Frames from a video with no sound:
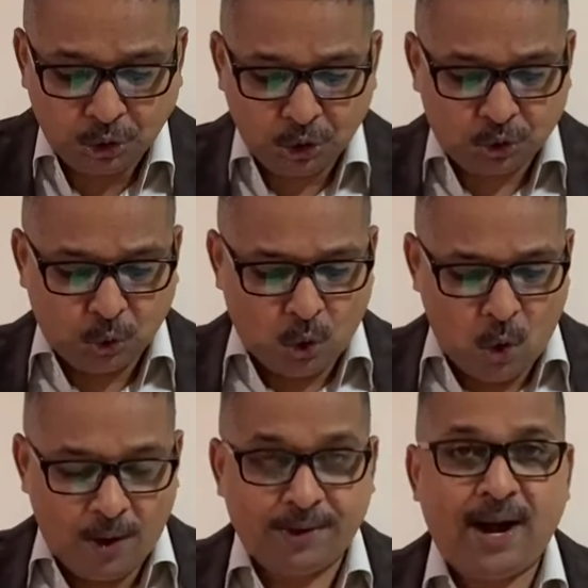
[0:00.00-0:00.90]
He stood
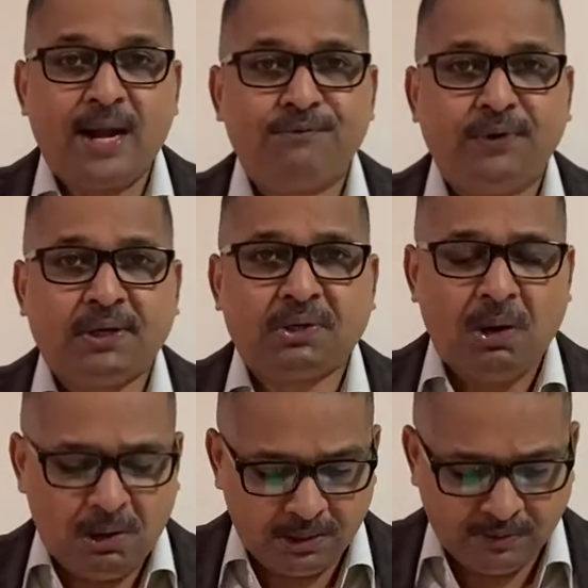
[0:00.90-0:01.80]
over nine feet tall.